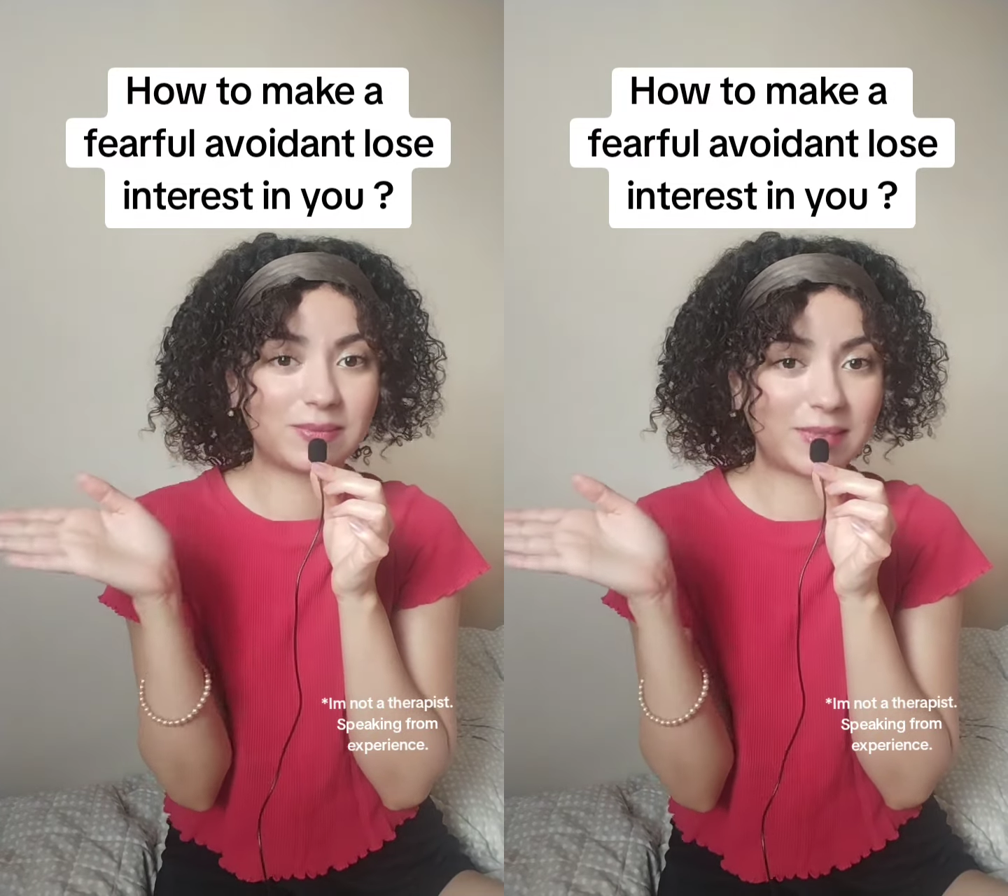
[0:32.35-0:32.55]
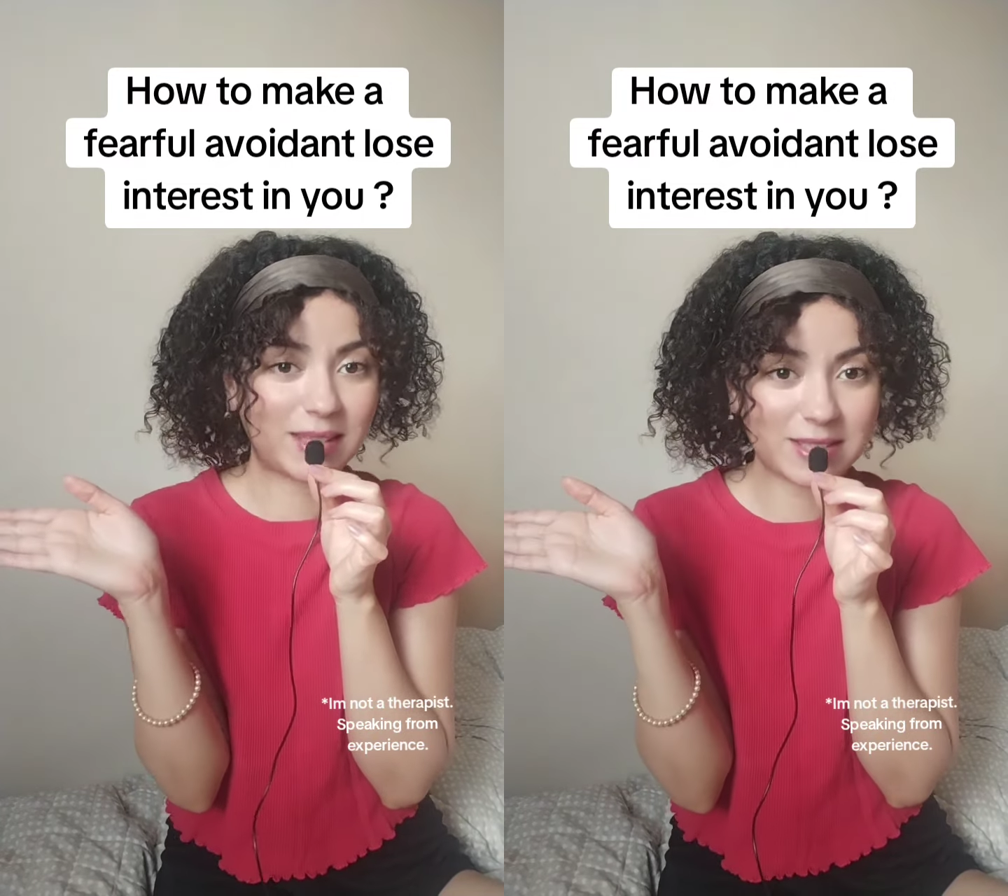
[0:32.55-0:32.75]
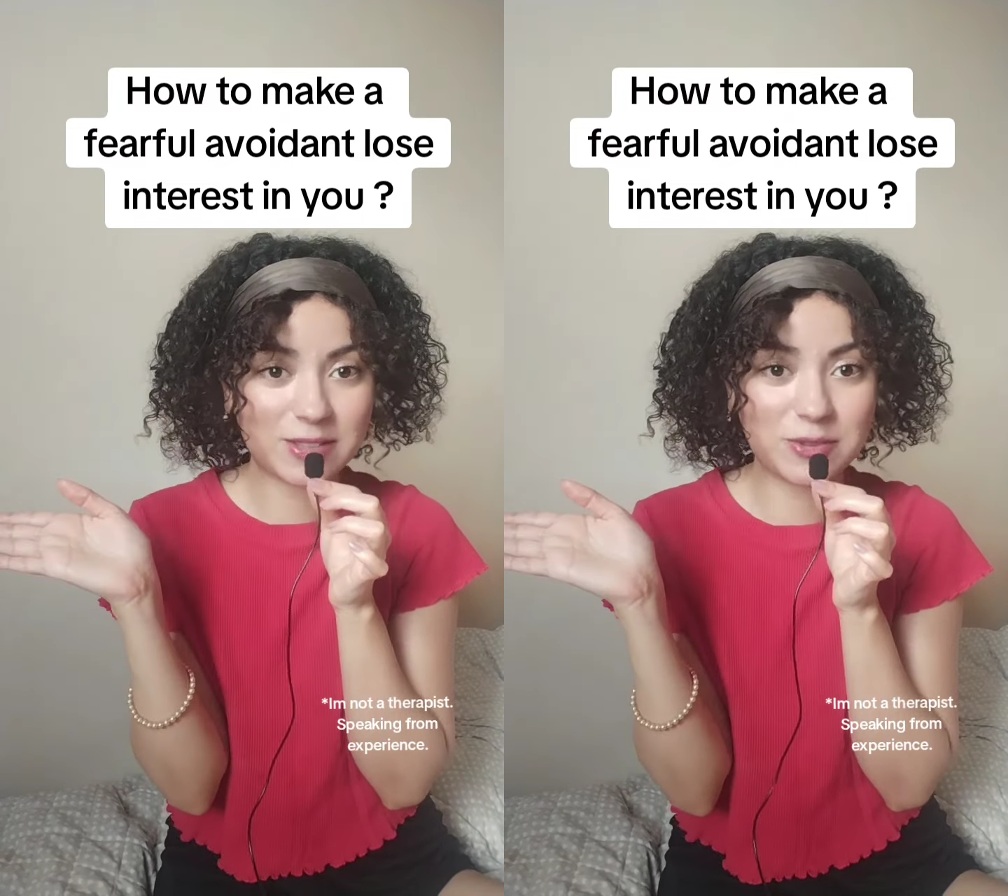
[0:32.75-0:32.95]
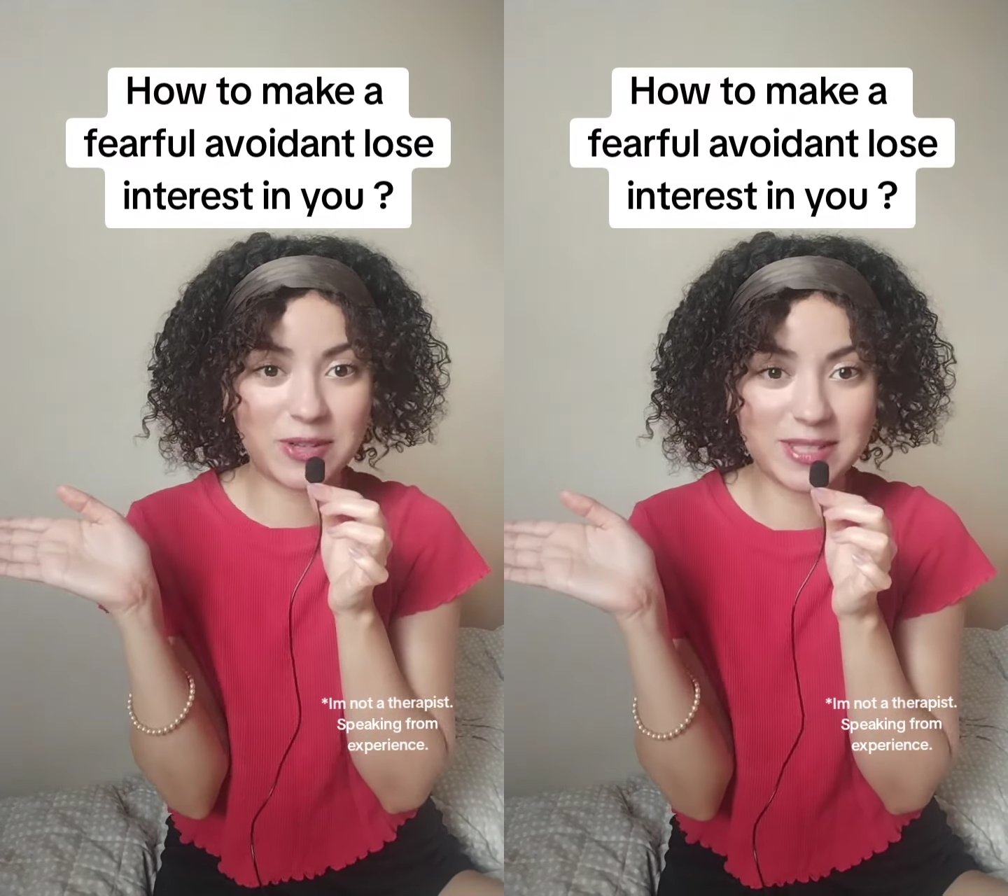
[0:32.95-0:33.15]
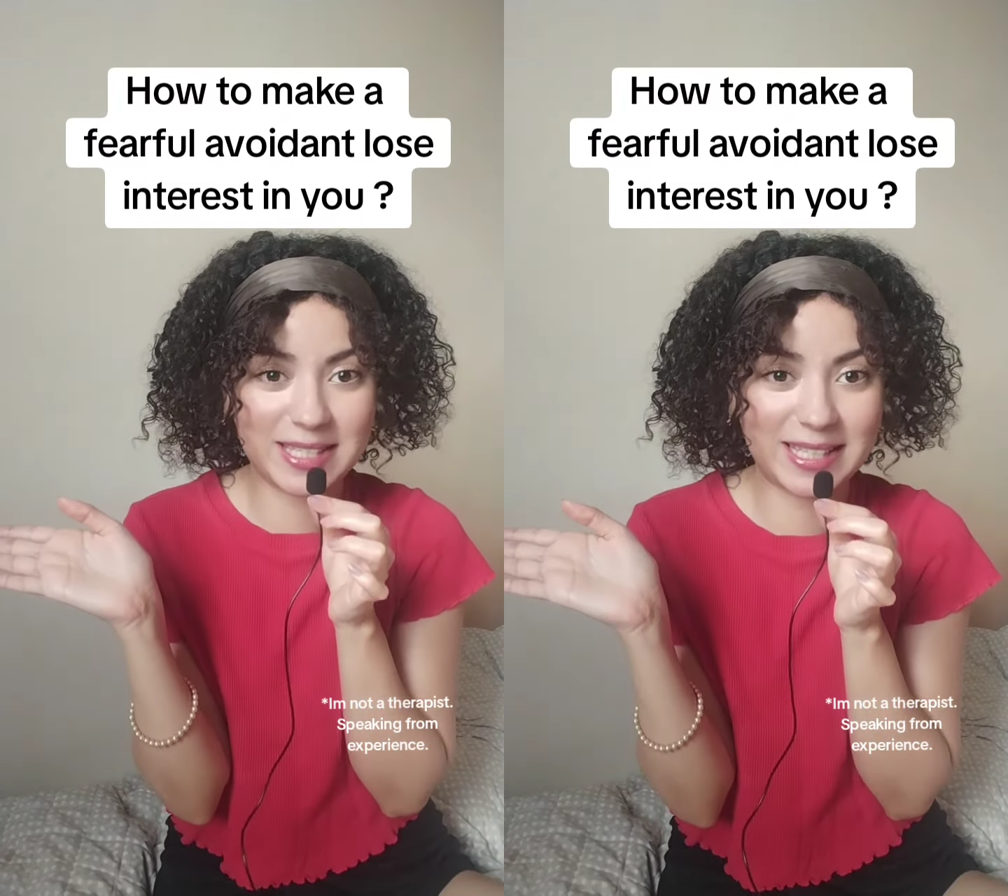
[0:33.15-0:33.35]
not
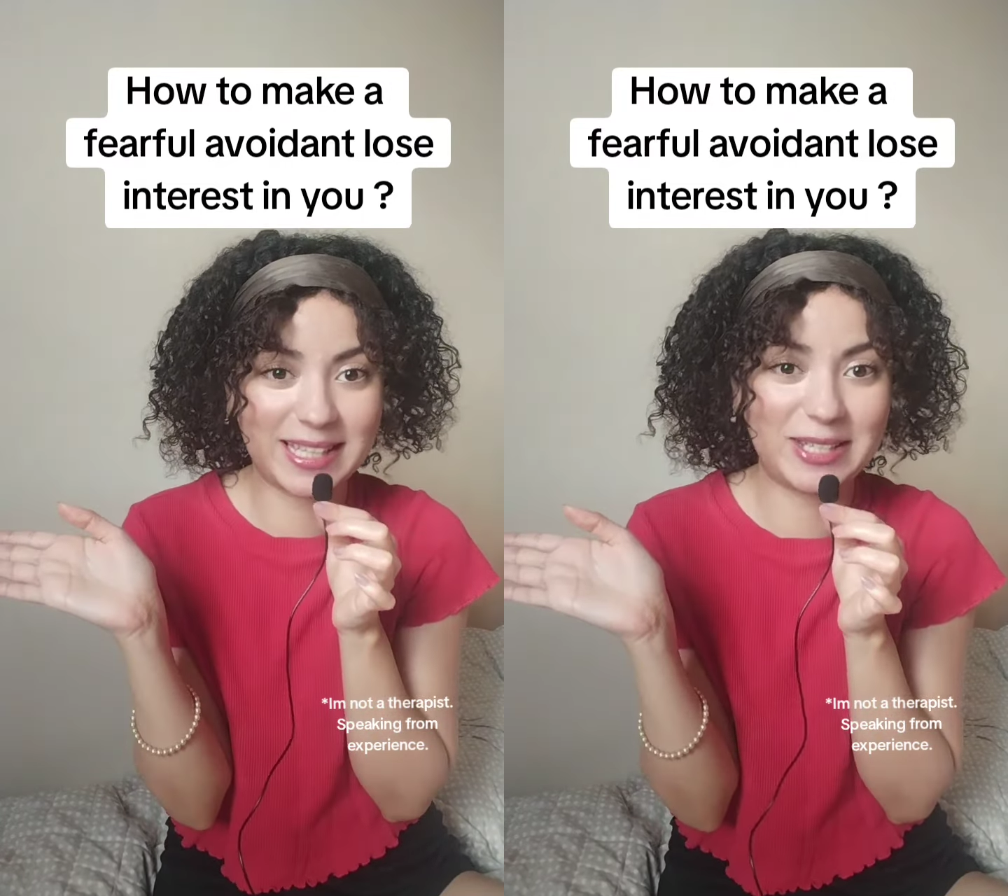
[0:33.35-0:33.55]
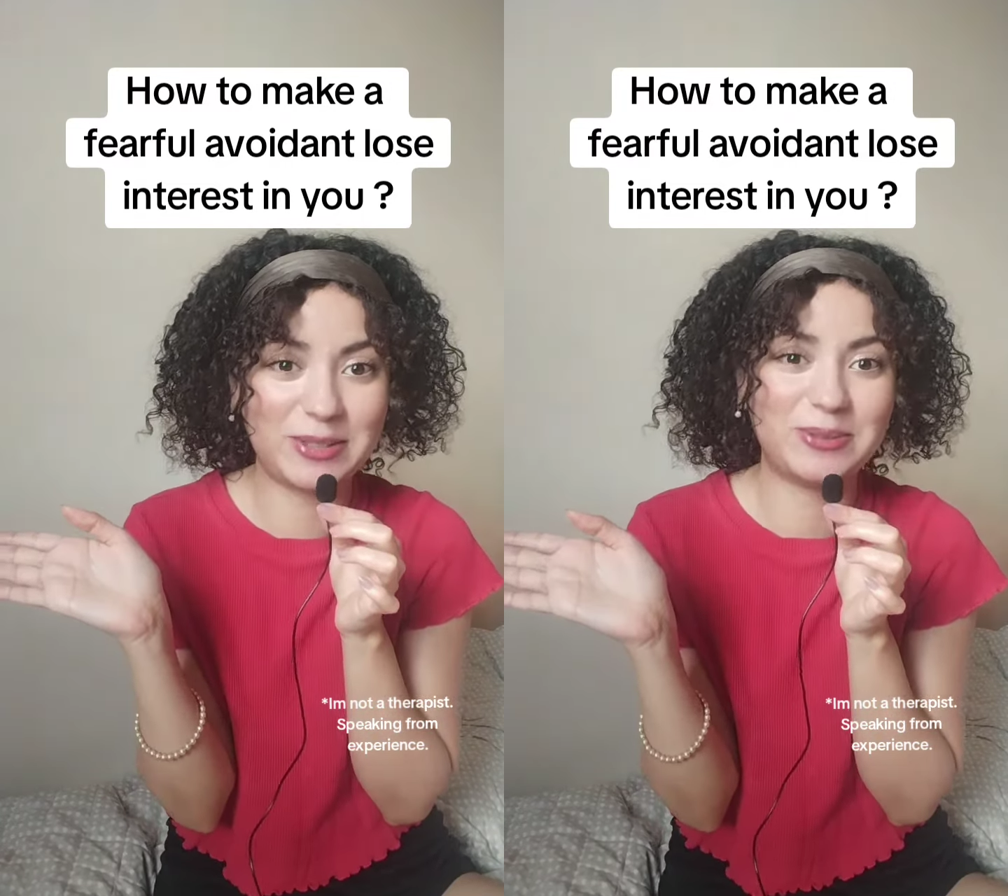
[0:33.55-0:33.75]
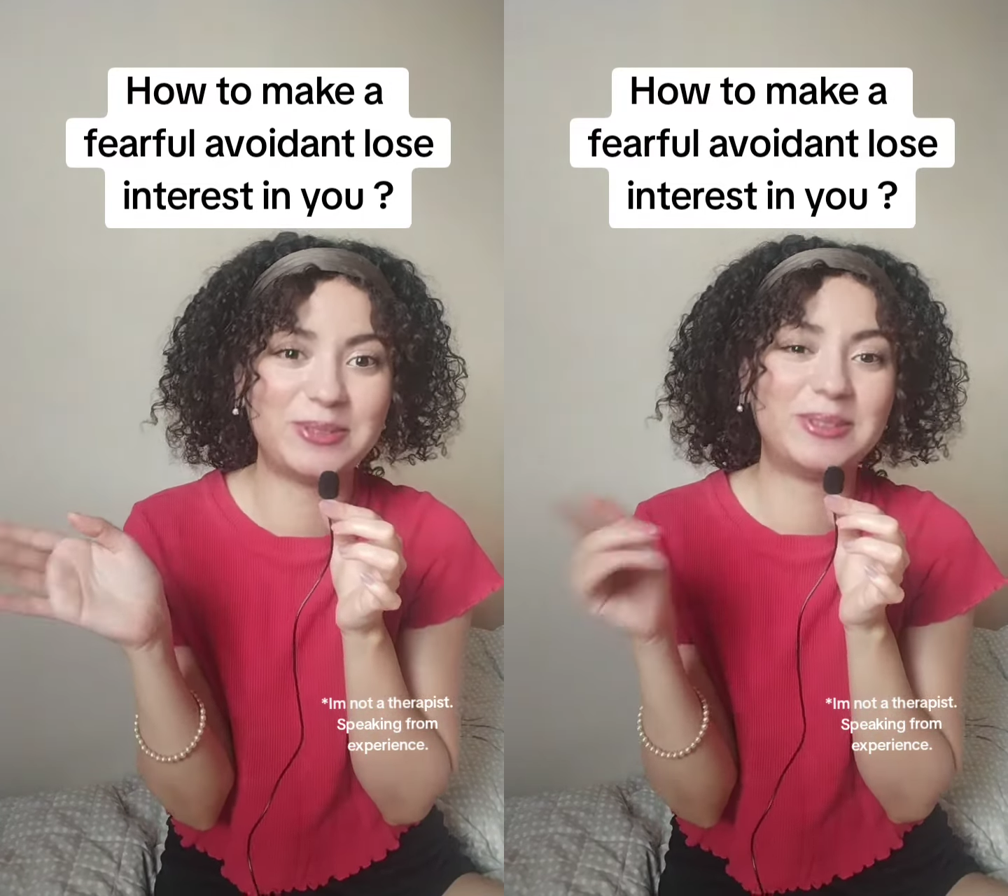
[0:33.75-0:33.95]
interested in you.